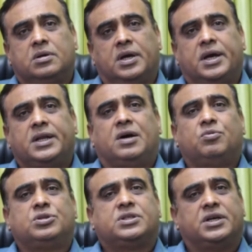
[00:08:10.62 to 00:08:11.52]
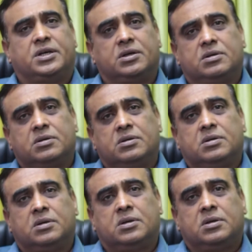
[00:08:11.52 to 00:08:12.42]
And I would say,
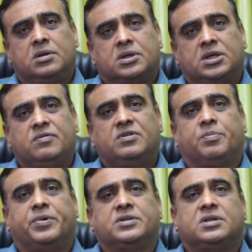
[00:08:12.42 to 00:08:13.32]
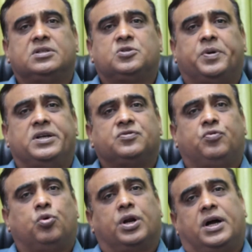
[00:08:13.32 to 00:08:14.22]
if the person spends
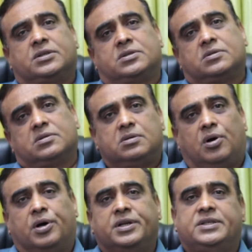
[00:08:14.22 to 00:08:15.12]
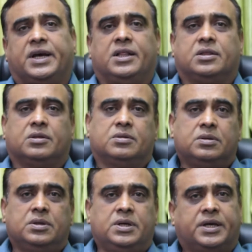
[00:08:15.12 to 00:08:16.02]
4 hours on his health,
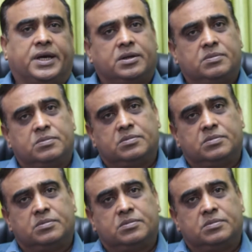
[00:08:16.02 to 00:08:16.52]
he can